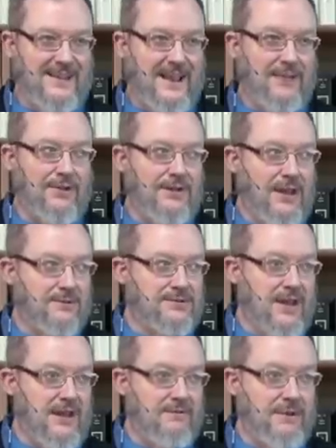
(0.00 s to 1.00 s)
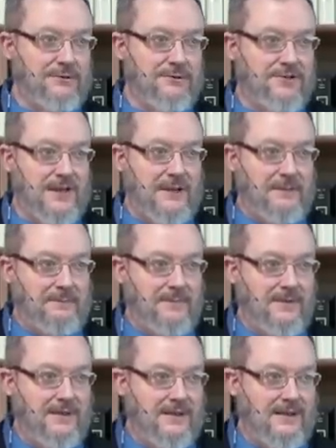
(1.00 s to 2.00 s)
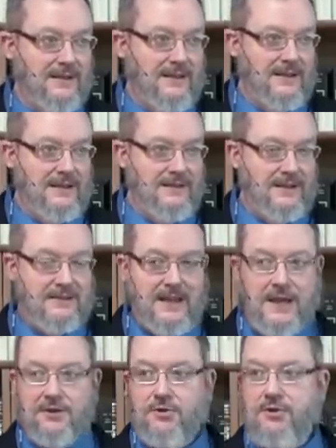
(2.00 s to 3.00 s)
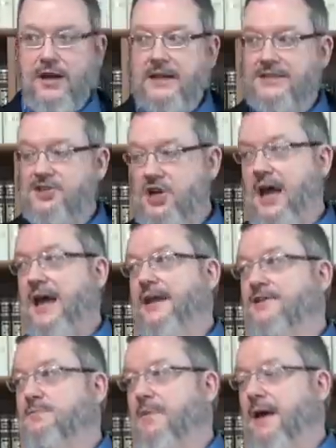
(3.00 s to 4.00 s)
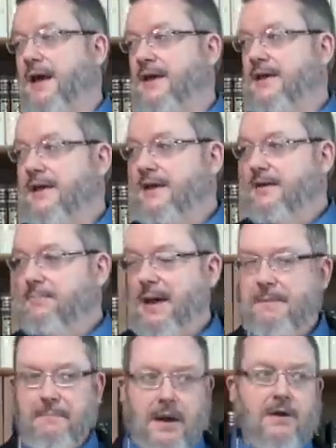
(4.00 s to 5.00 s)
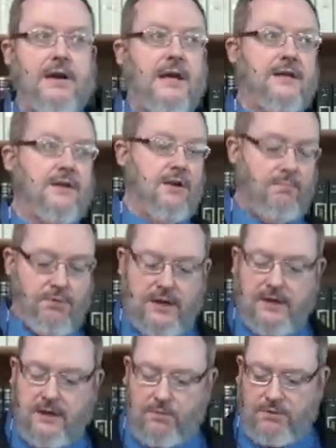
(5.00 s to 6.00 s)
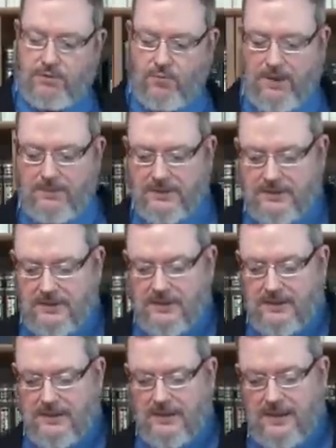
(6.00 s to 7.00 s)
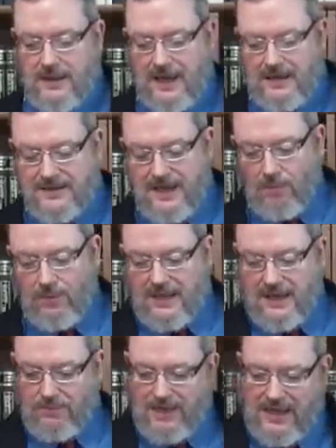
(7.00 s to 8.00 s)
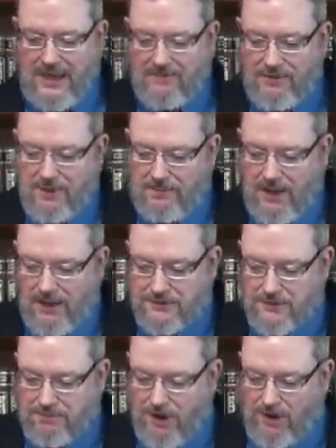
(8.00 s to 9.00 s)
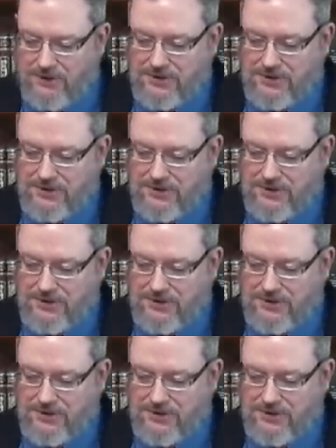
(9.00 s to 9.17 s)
I thought that was kind of interesting. That they created giants by, by marrying and interbreeding with women. And yet we, we have the Apostle Paul